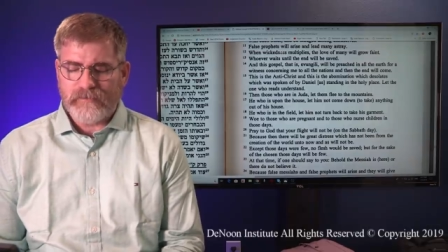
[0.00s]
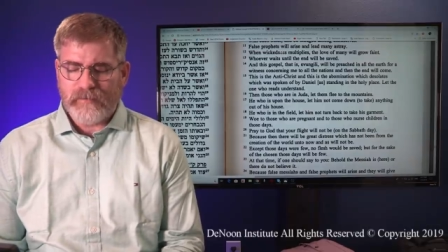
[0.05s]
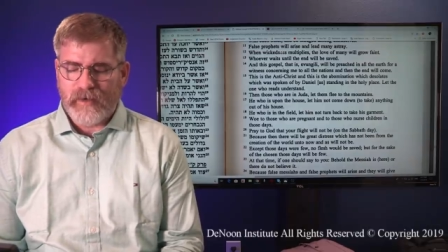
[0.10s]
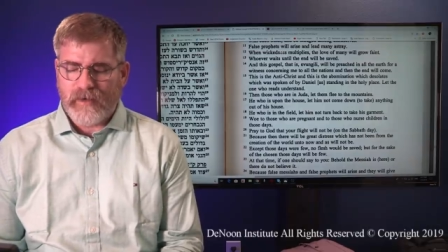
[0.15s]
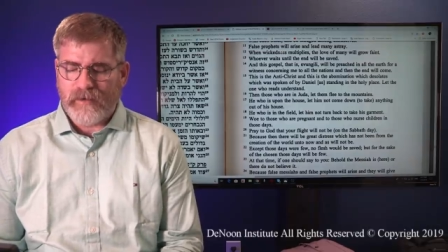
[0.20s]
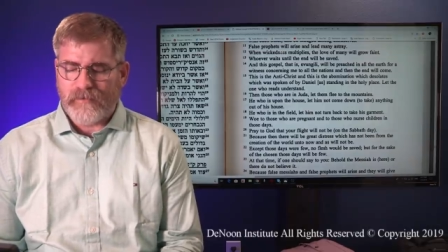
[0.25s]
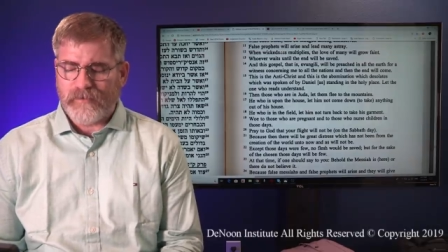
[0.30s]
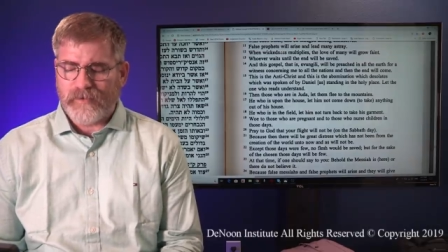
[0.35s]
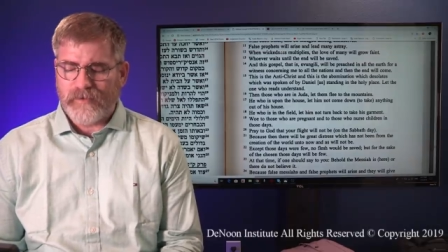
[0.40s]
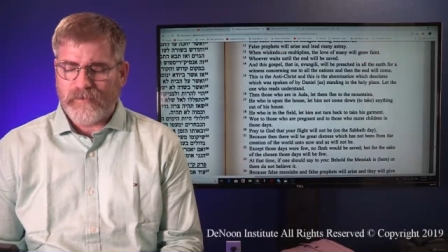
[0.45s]

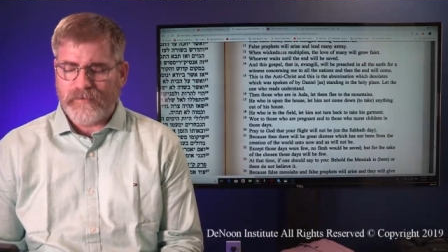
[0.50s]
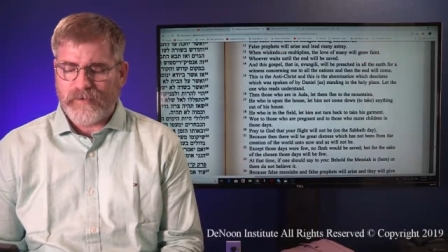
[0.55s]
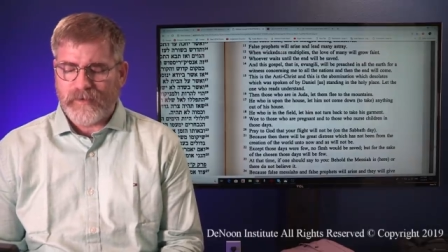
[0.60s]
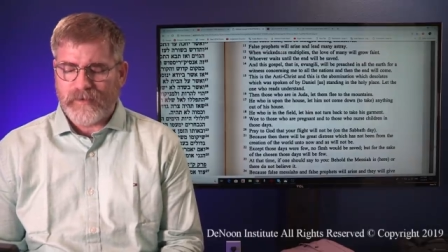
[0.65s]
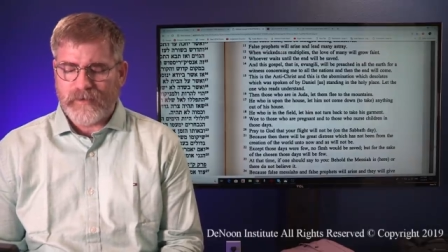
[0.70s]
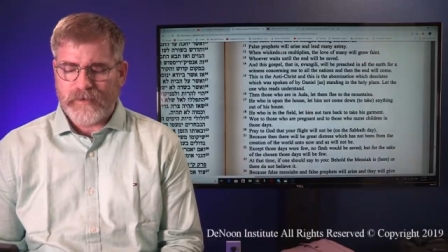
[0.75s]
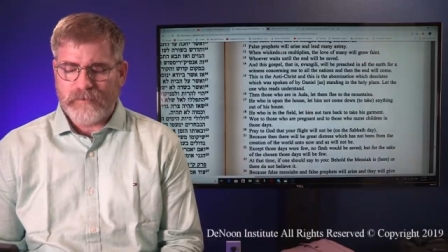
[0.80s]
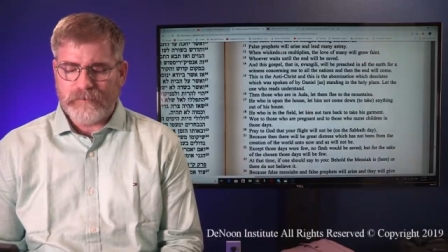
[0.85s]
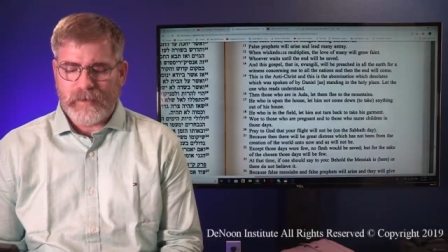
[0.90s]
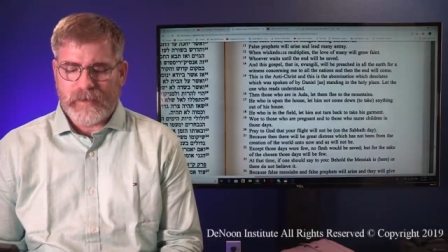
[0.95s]
Father, and
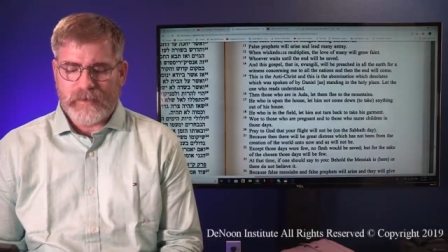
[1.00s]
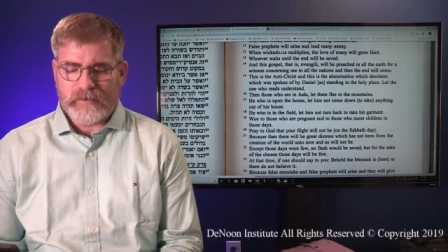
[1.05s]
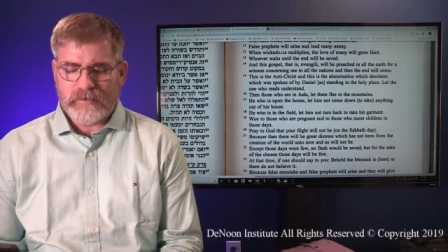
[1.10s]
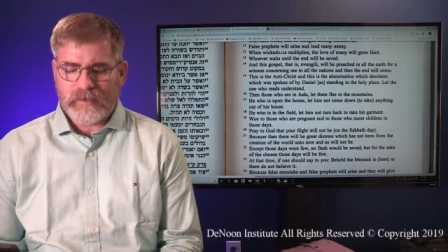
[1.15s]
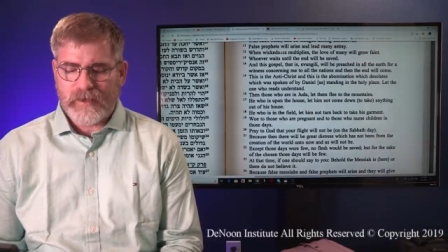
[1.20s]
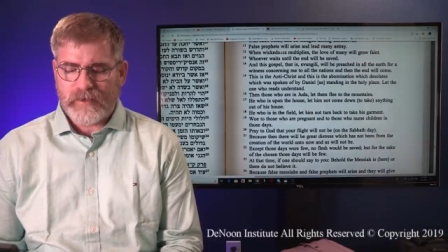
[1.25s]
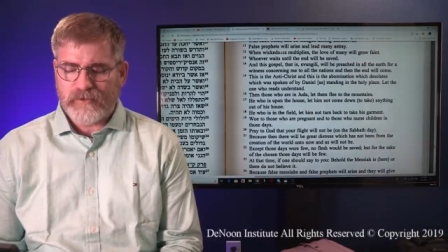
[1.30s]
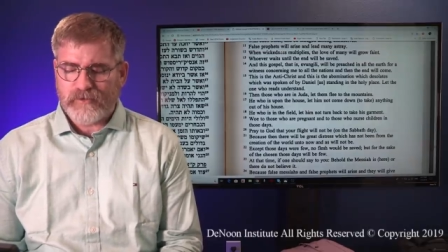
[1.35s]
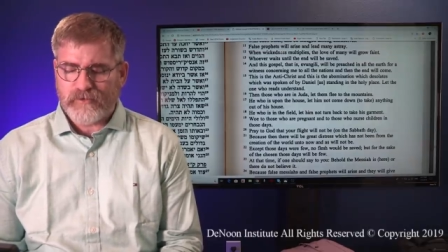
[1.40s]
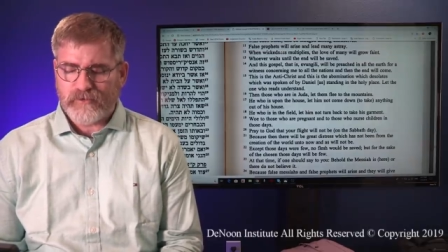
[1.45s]
that it may
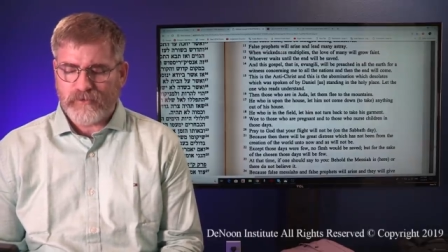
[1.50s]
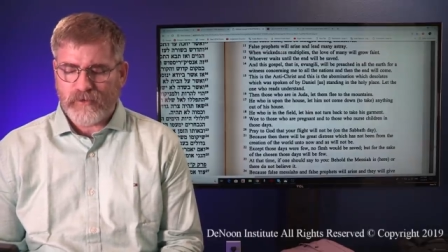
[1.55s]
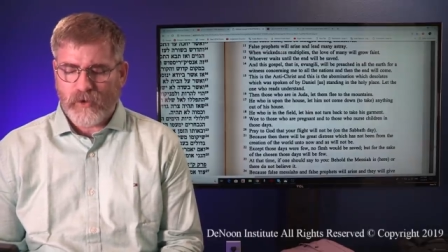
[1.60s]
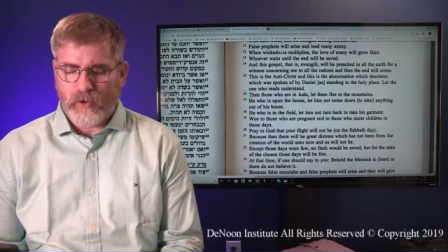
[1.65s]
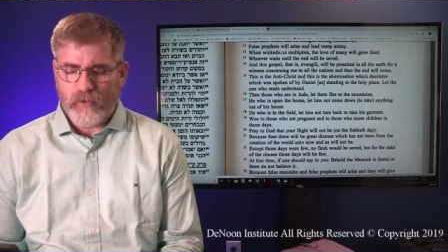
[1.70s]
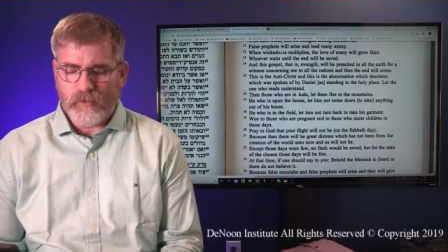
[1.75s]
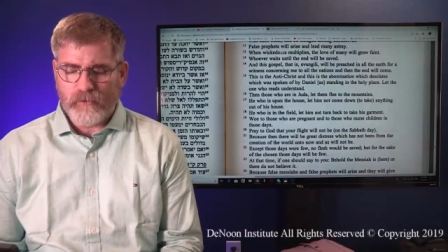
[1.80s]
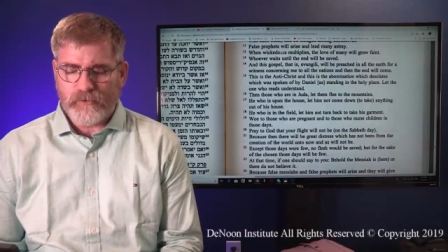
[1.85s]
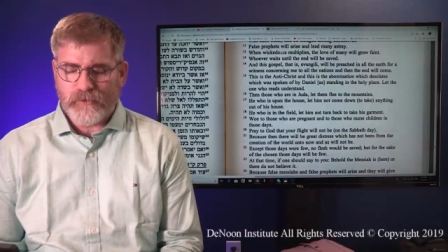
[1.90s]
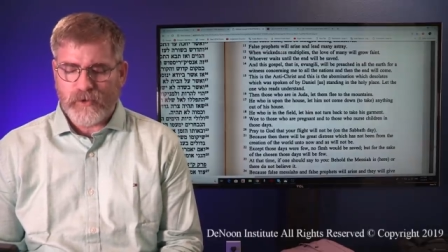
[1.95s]
touch
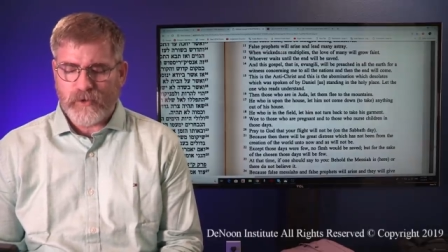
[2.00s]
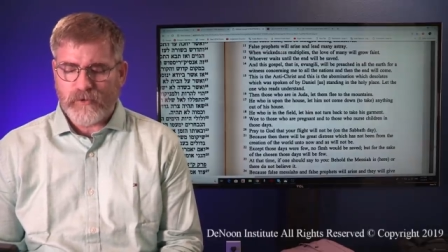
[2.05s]
souls.